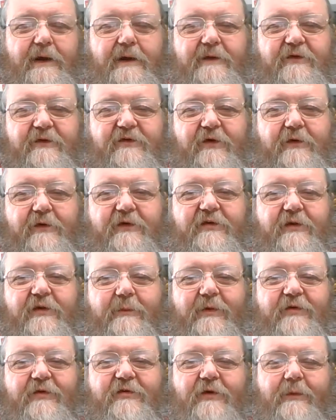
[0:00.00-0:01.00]
there's only so
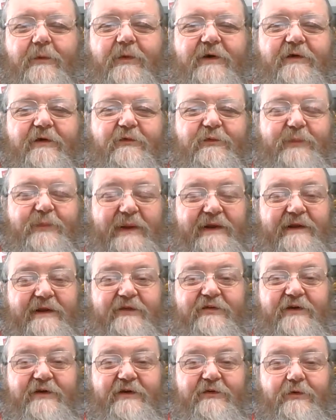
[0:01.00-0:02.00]
much time I can spend
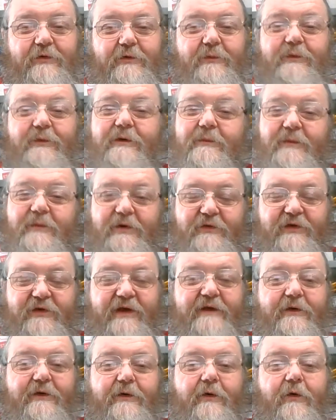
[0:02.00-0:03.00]
listening to
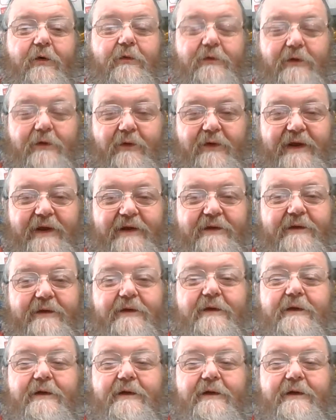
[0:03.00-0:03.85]
music online,